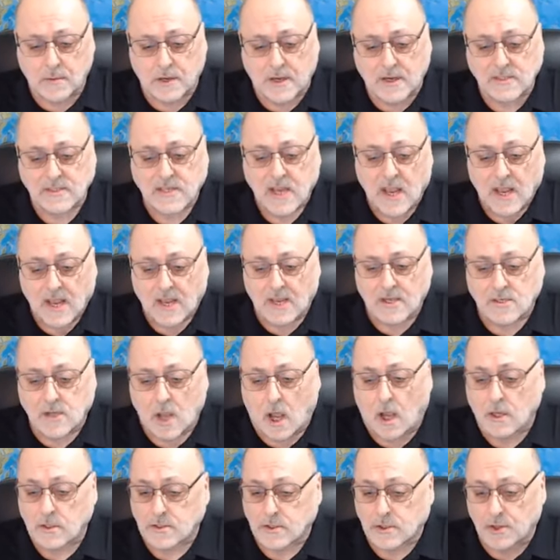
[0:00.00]
beast is
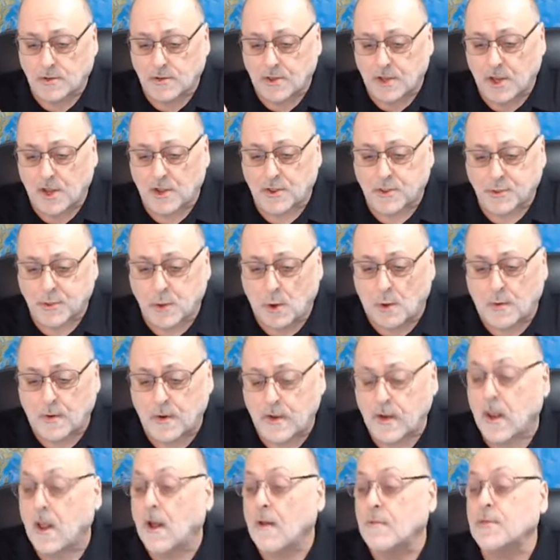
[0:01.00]
also the
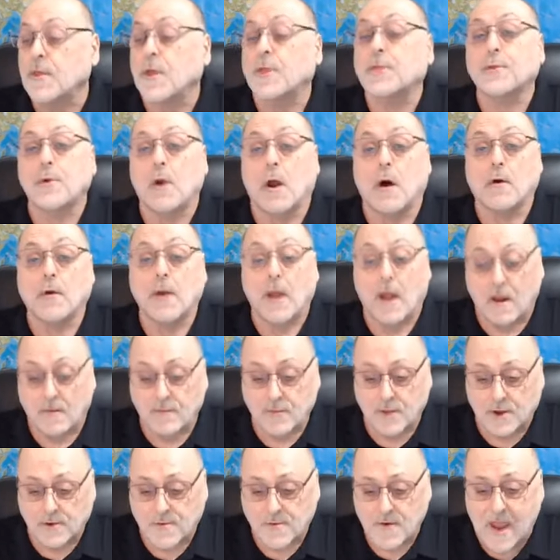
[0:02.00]
authority of the throne of
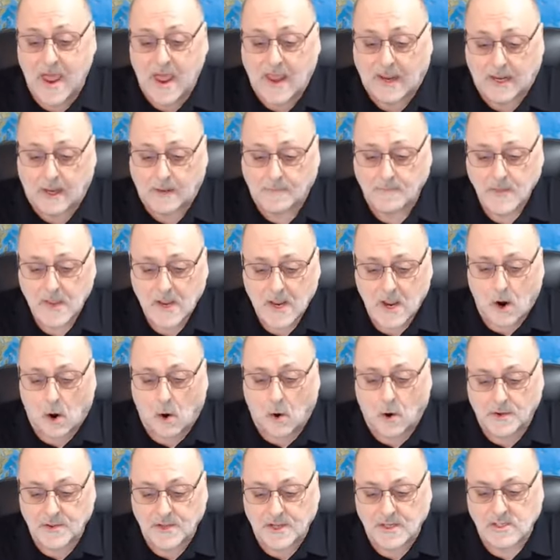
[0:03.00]
the dragon
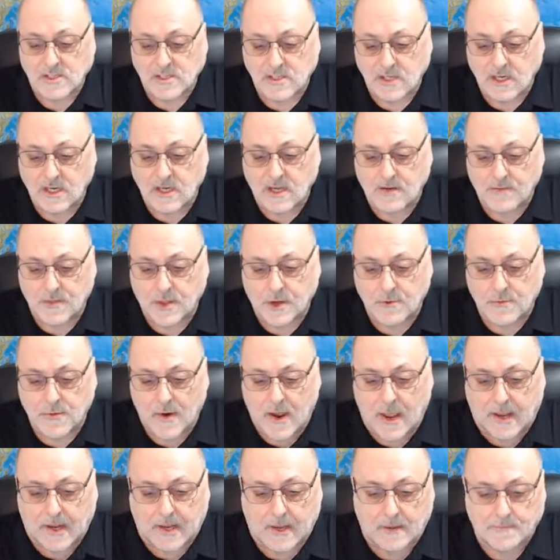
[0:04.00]
or the seed of the
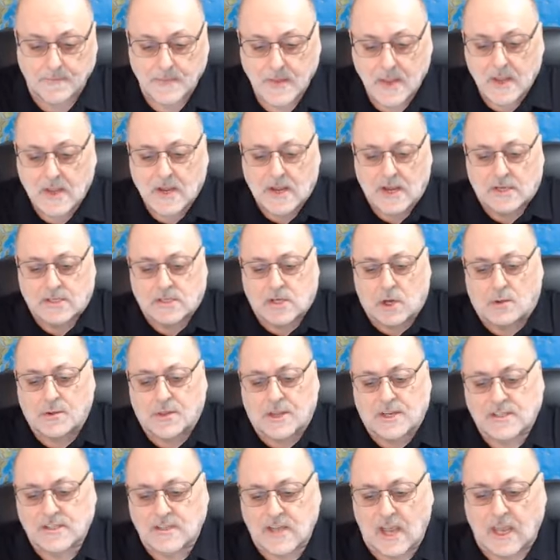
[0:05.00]
dragon. So
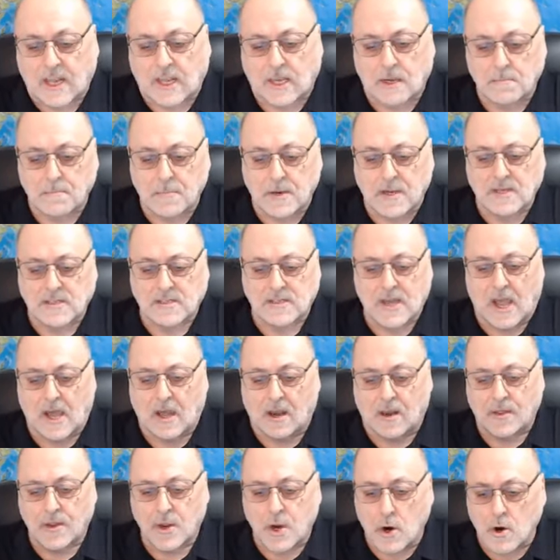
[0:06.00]
the second beast
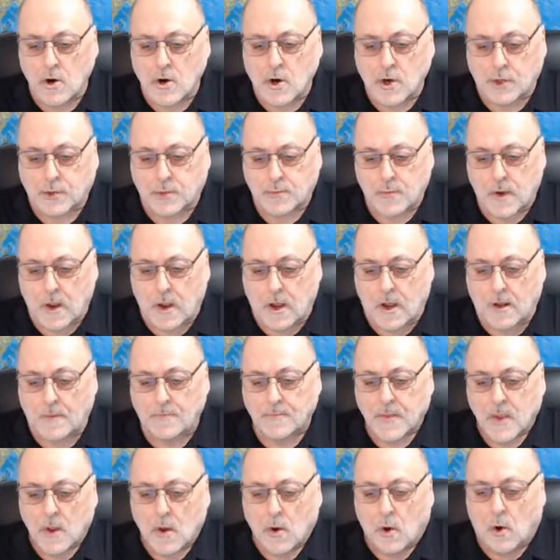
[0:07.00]
out of the earth
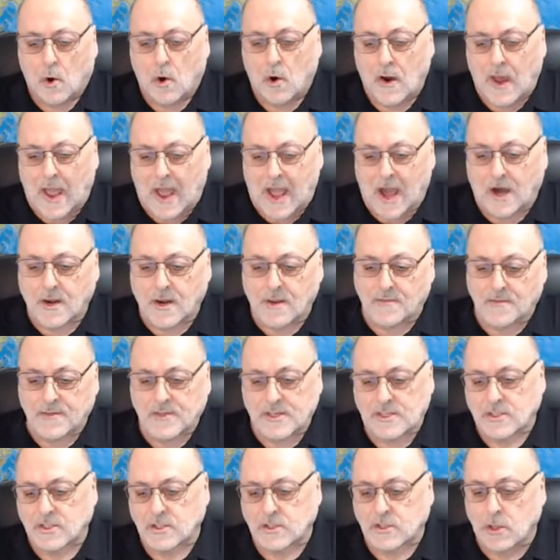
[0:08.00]
realm or out of
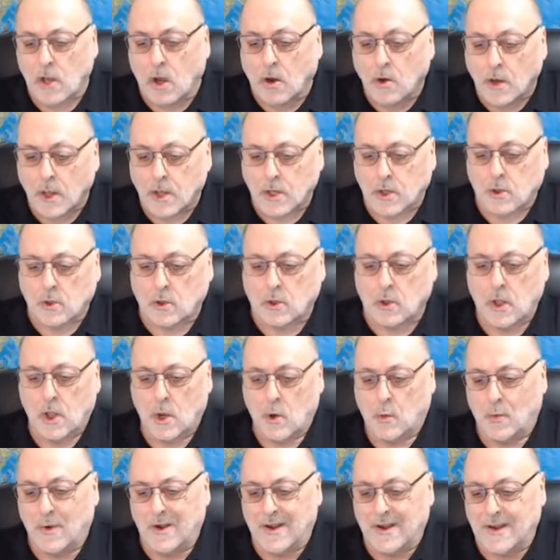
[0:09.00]
the solical
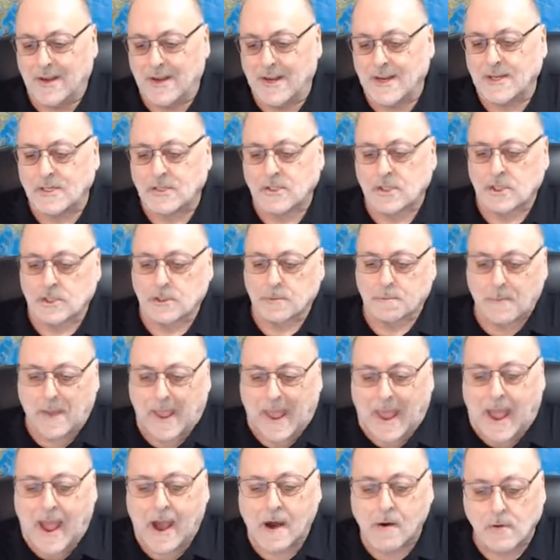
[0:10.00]
religious
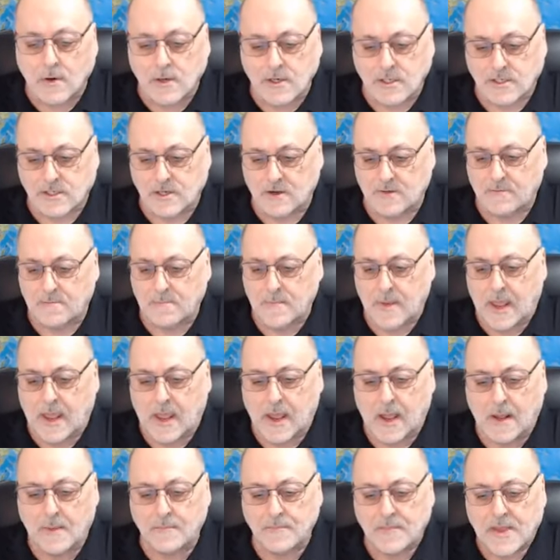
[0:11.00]
powers of
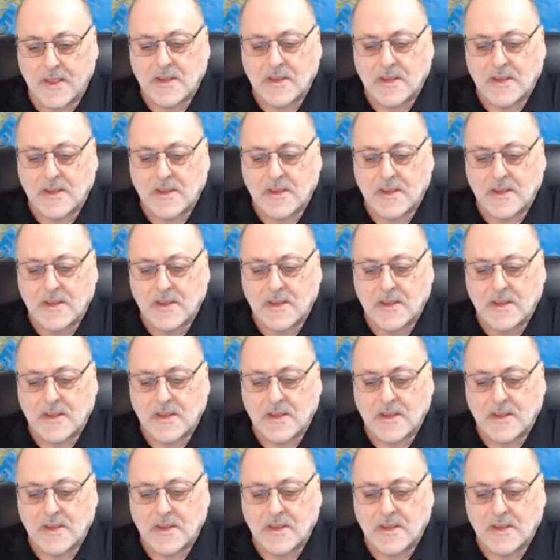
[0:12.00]
men